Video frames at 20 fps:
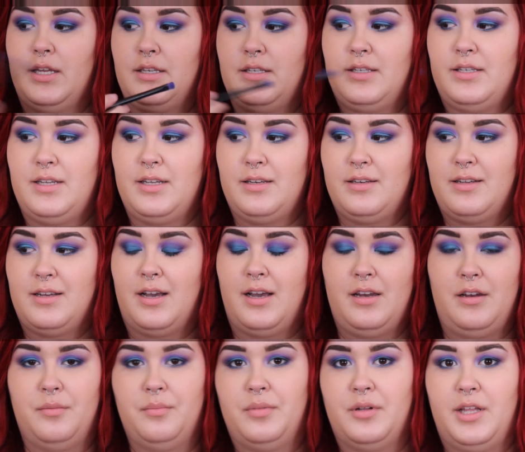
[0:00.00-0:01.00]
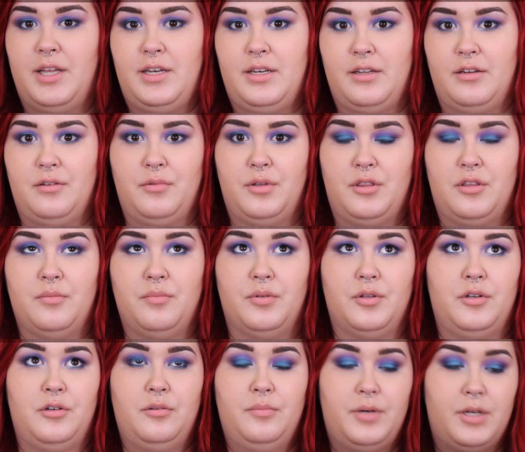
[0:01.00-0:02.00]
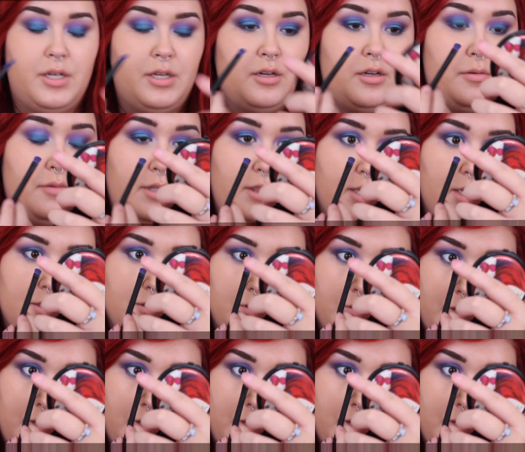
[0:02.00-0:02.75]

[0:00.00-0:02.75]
it did kind of blend in with the blue, but you know what, that's